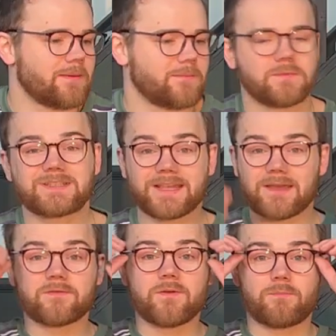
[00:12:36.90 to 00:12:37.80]
We see it
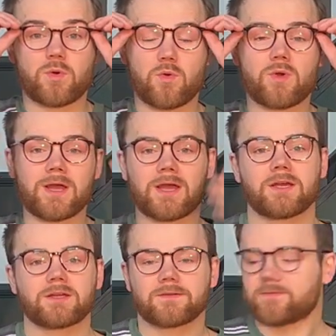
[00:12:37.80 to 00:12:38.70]
in football.
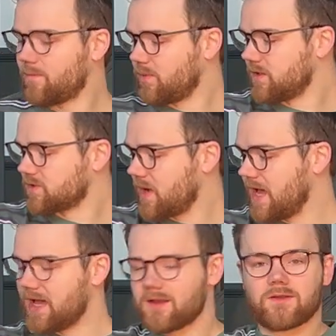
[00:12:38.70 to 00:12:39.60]
Footballers
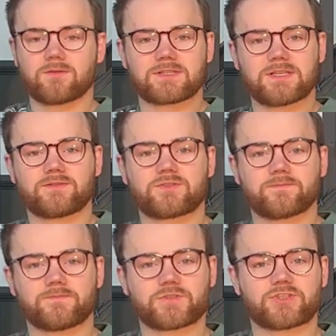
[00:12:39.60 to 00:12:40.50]
wear long sleeve
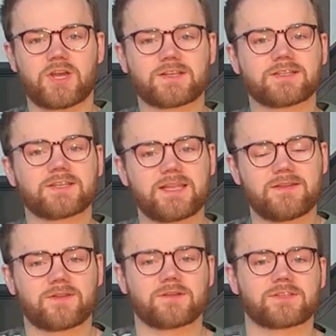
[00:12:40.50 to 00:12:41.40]
shirts
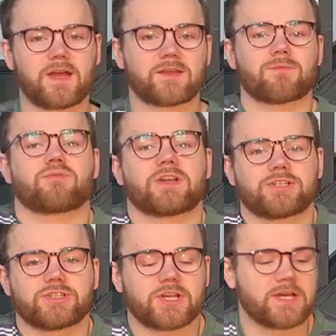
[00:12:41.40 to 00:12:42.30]
underneath, those tight
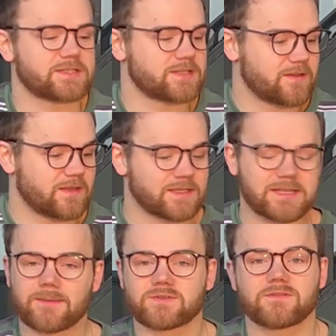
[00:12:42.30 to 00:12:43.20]
compression shirts, and I think it's
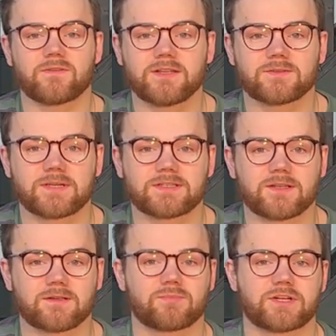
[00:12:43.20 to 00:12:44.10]
absolutely fine to wear
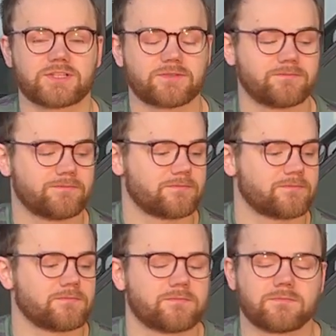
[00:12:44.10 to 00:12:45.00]
tight compression
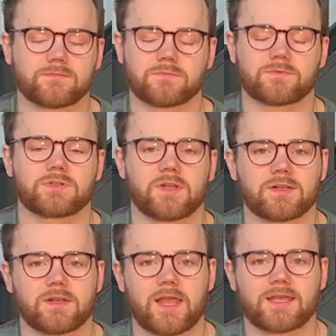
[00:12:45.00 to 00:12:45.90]

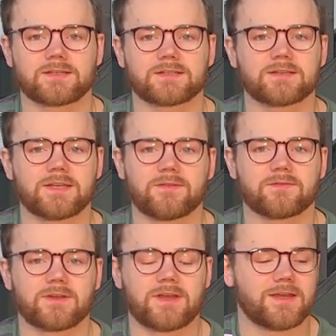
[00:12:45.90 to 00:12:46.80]
leggings
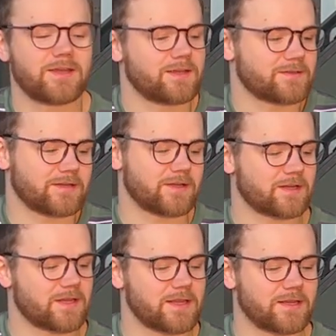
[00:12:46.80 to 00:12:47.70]
underneath. It's a
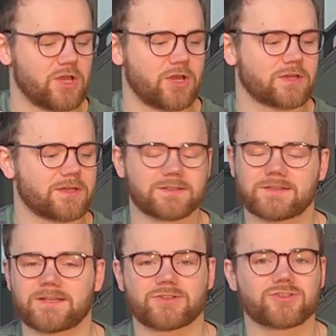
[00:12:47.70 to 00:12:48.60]
clean look, and as I
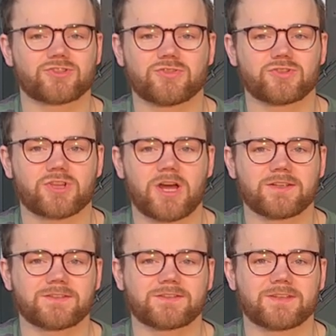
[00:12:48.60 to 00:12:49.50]
say, just choose your
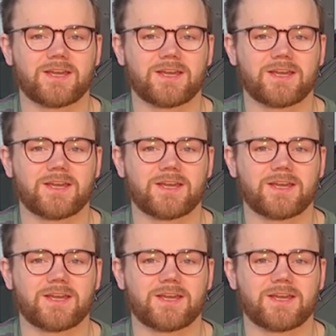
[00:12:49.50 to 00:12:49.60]
colours.